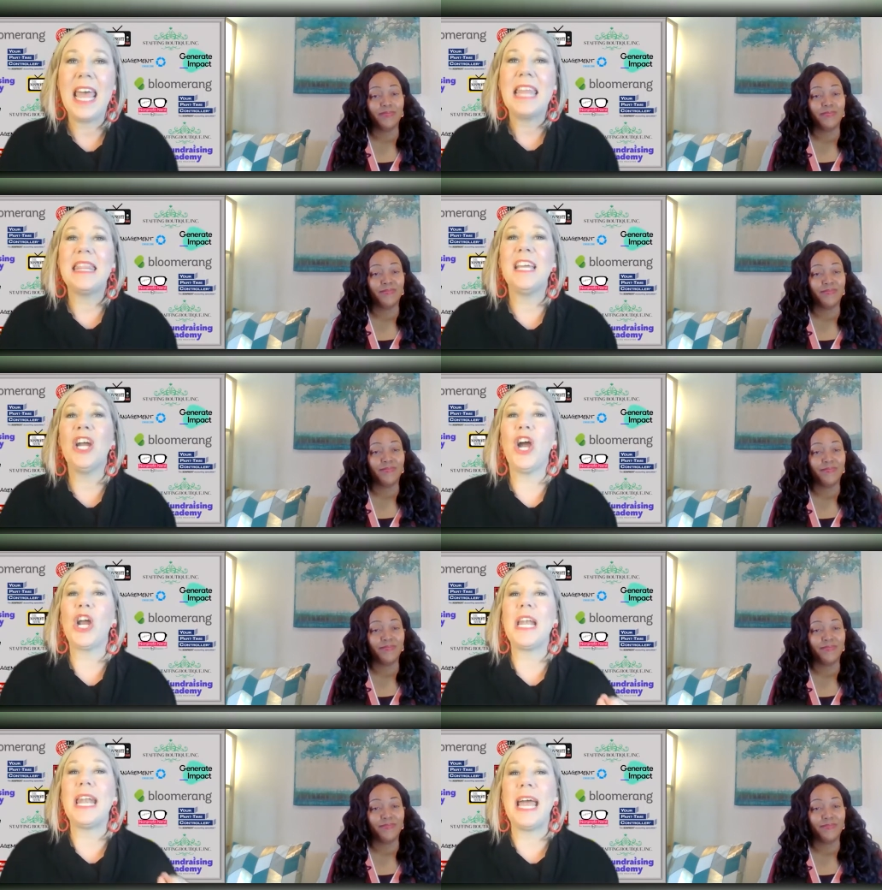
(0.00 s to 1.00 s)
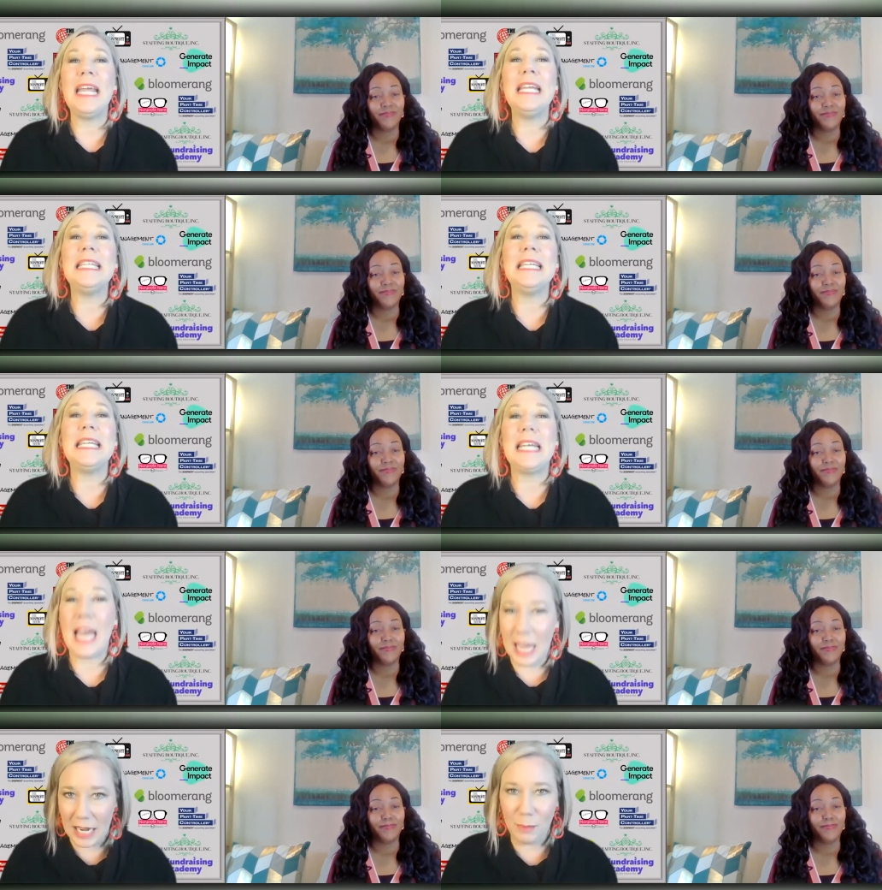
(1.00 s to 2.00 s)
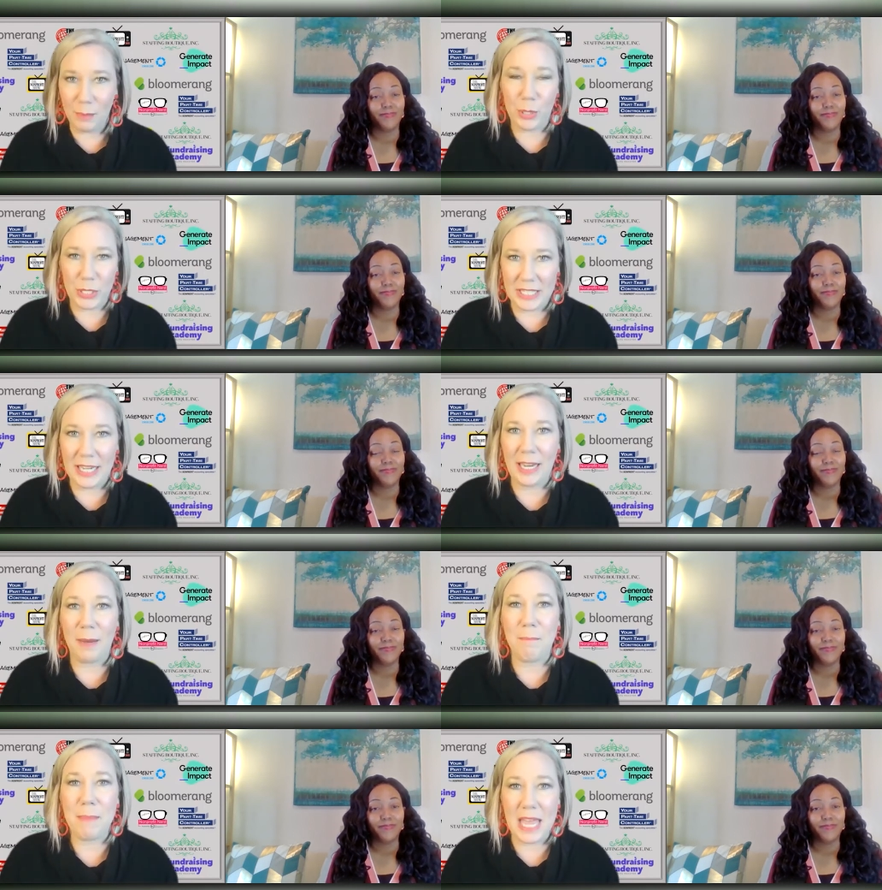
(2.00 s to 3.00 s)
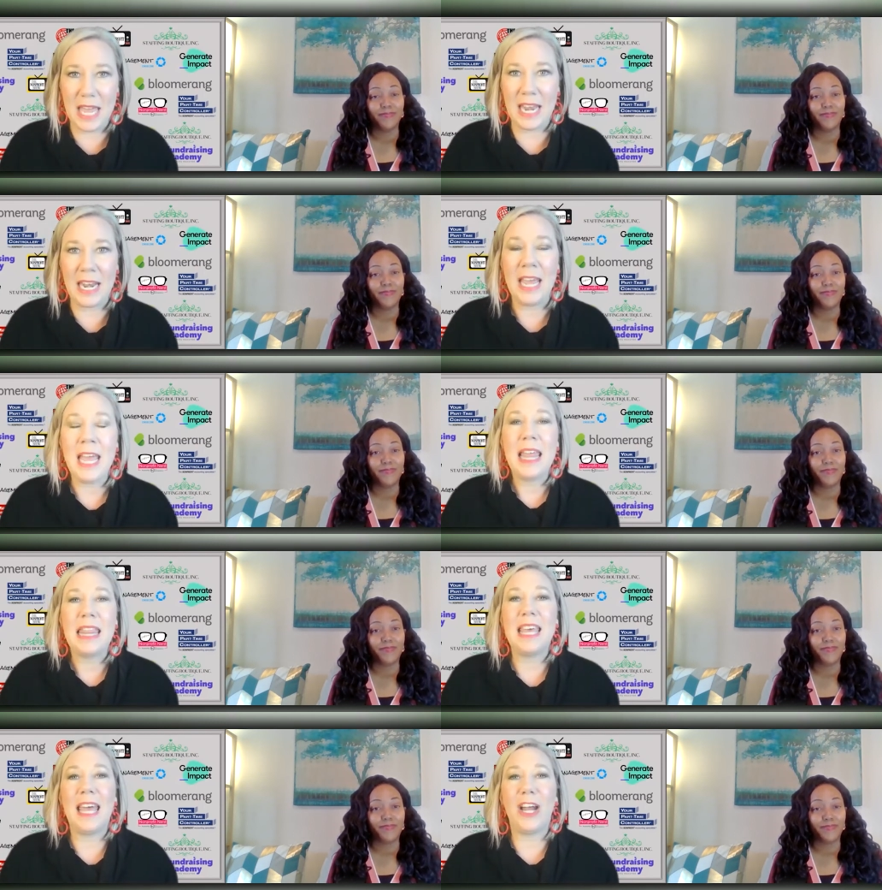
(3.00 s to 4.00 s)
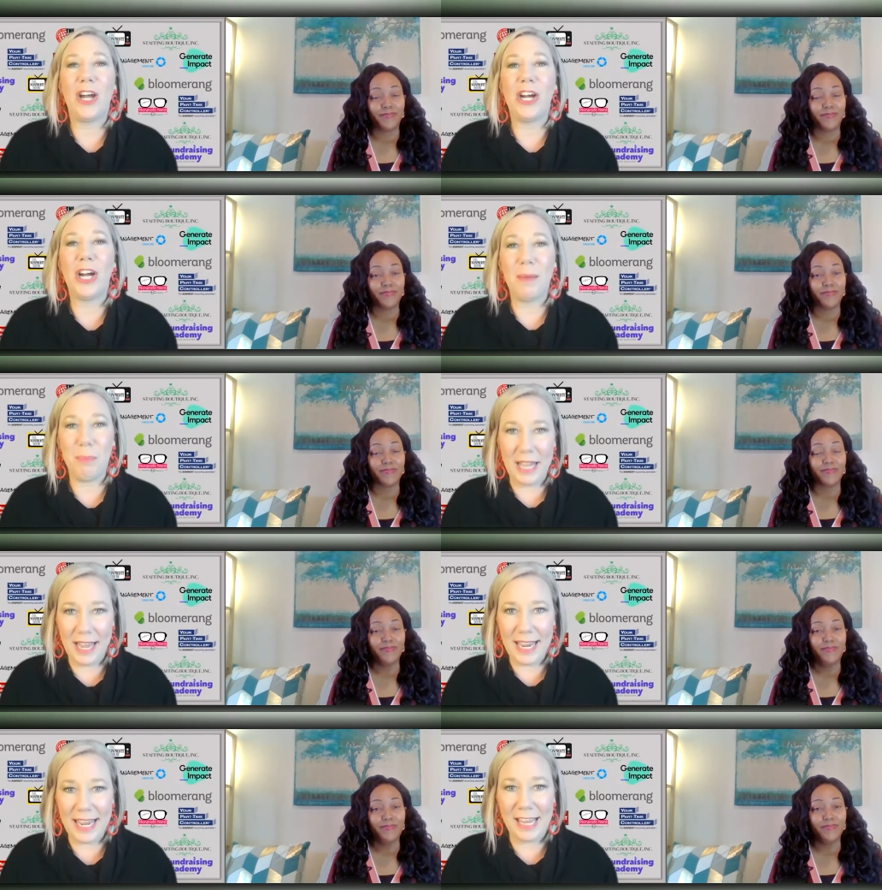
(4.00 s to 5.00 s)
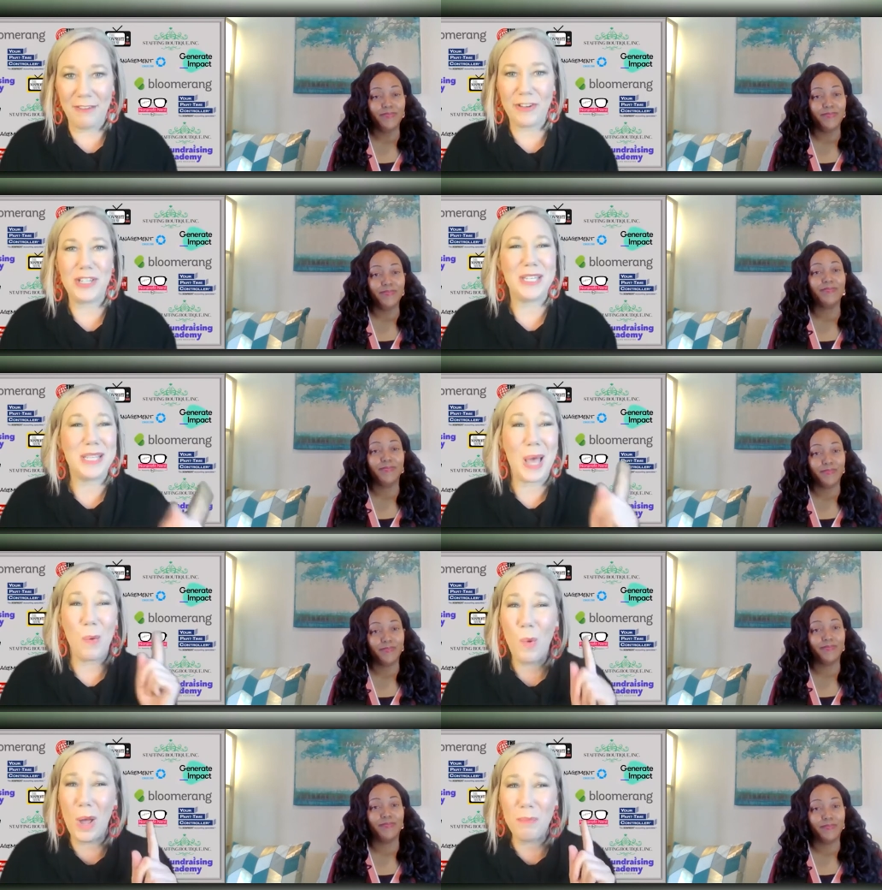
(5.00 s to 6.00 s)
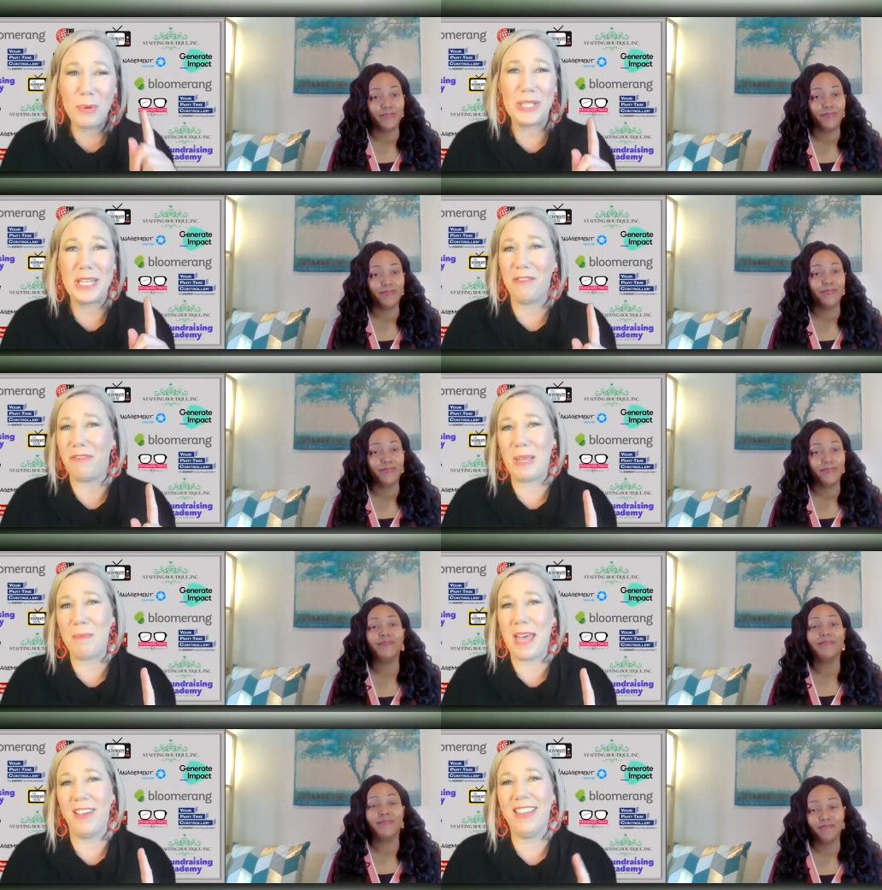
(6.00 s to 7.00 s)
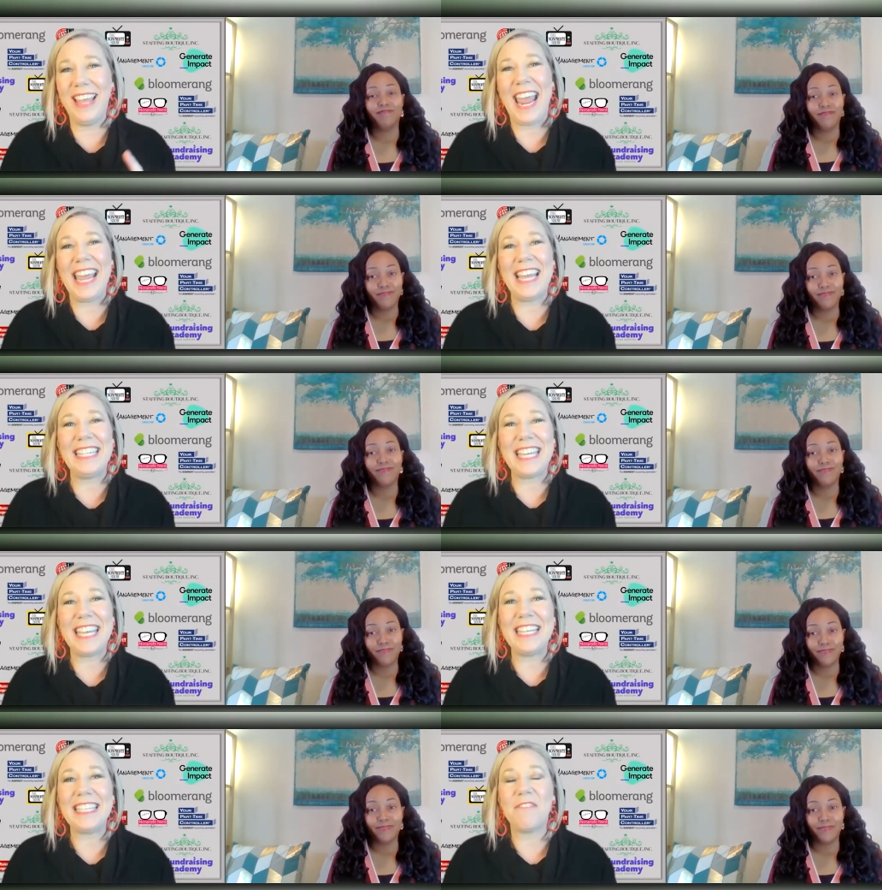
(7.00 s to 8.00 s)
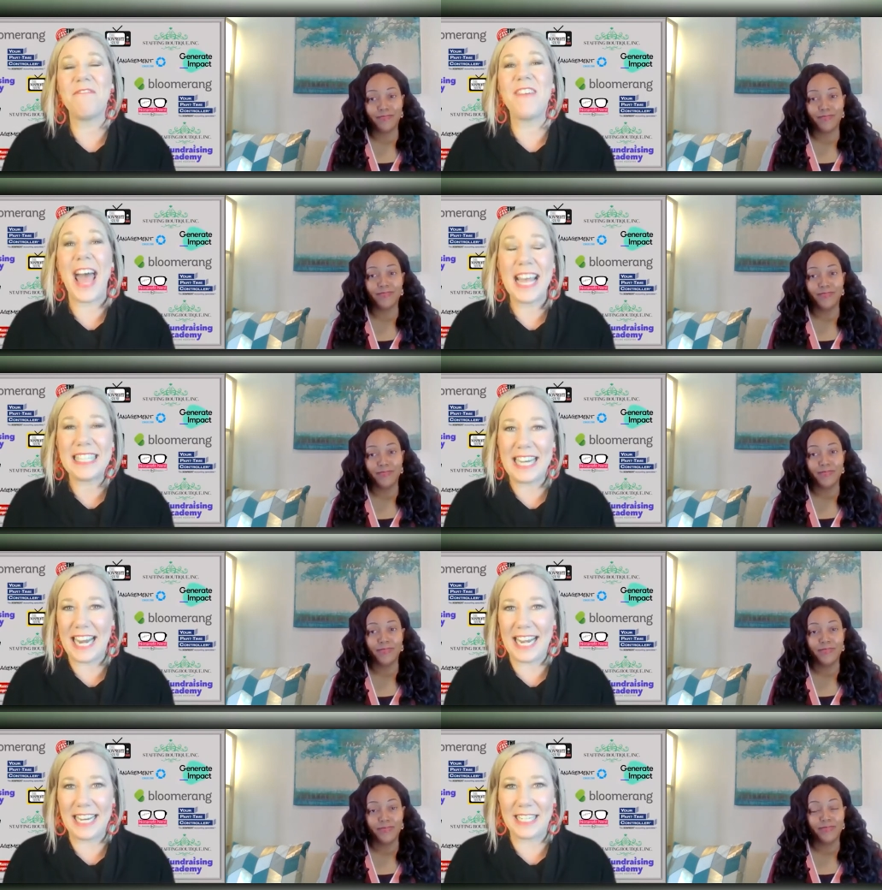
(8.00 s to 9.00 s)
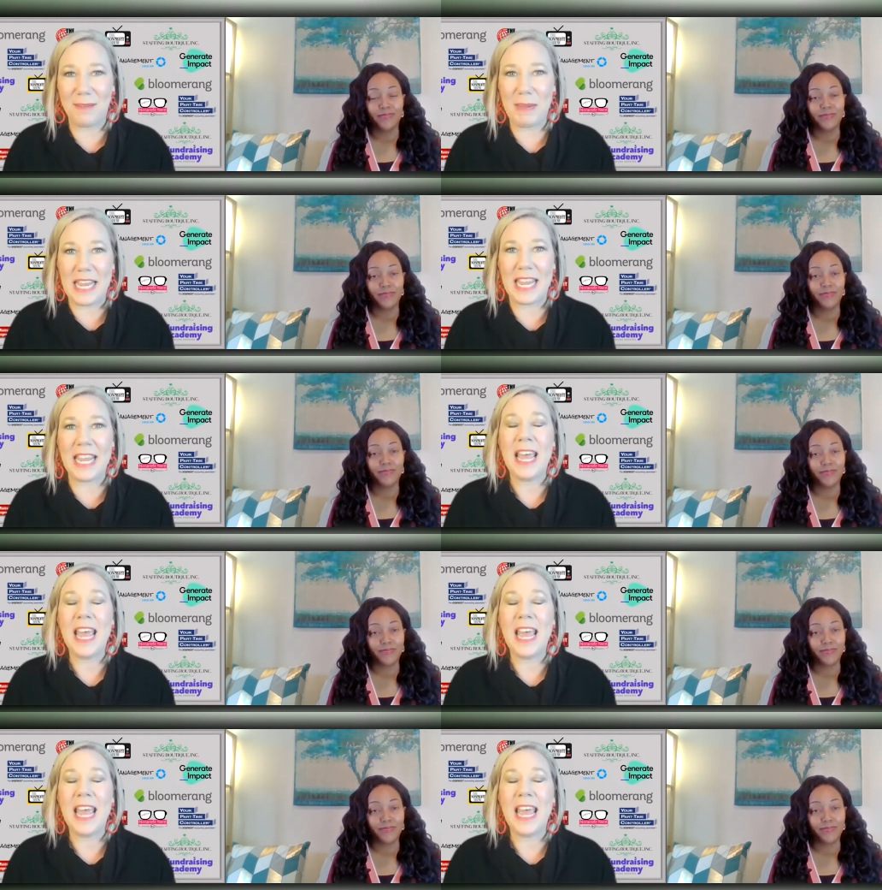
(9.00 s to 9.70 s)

Speaker 1: There are 99% men that are applying versus that 1% female. And it is fascinating to me.